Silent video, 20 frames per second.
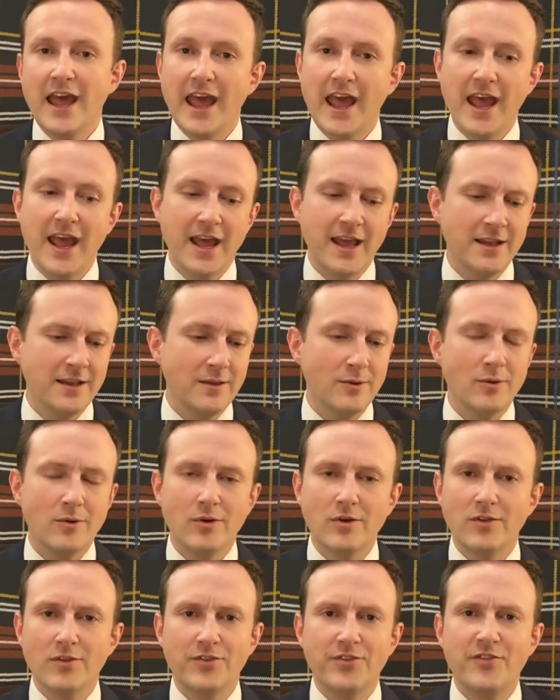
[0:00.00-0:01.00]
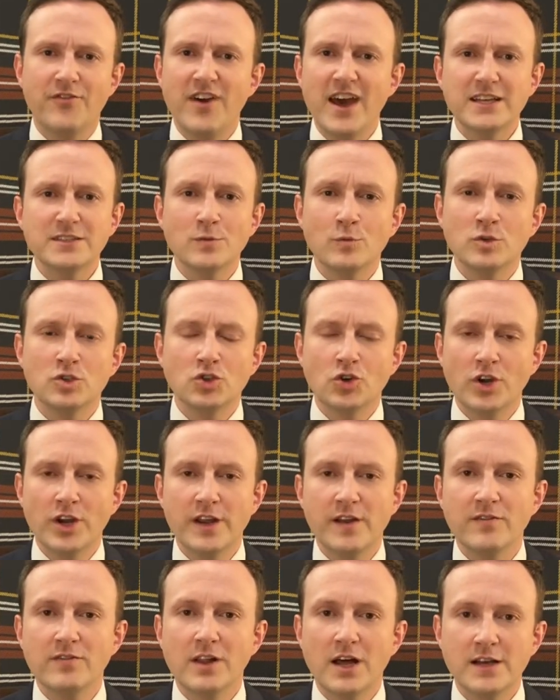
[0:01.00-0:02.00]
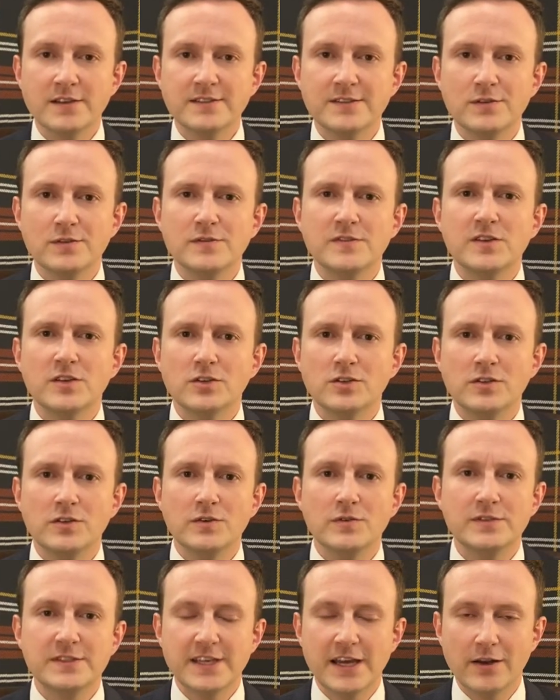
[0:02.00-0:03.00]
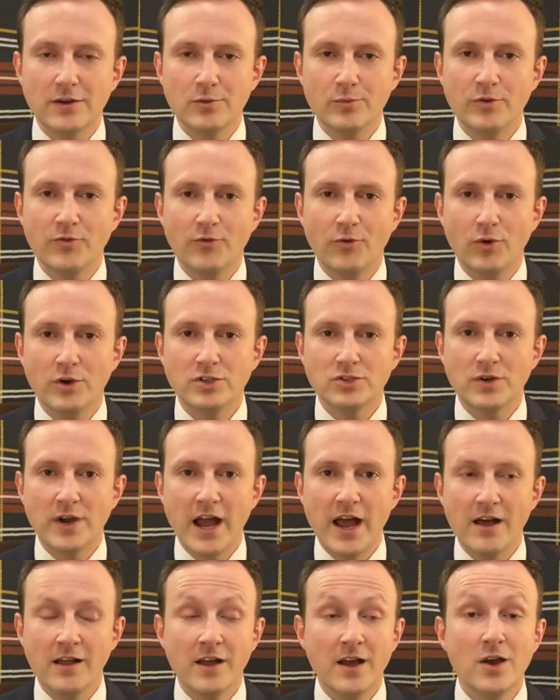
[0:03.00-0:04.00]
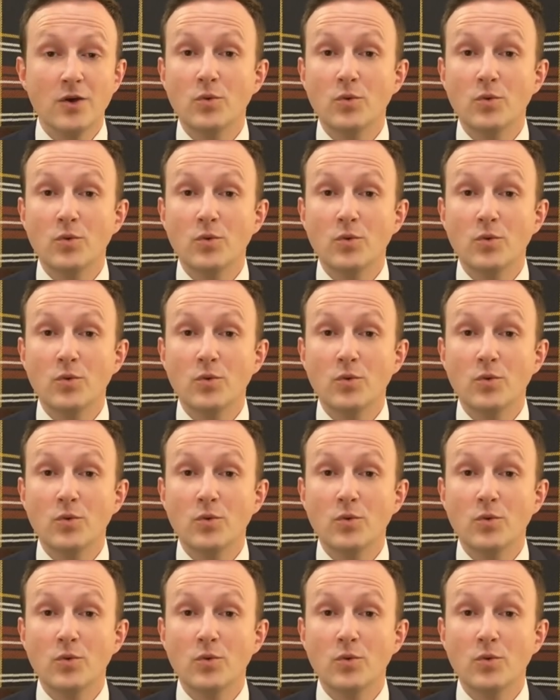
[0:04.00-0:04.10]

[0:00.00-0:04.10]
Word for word: and the vast majority of lawsuits do settle before trial.